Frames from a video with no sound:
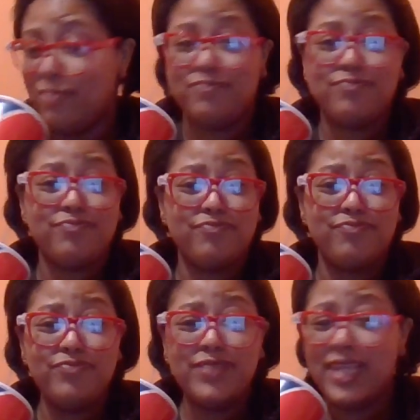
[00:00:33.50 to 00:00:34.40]

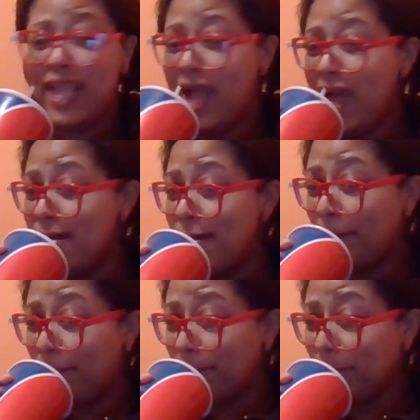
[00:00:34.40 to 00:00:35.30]

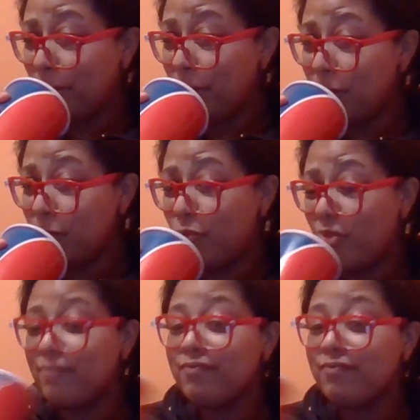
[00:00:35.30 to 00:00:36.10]
Nobody speaks.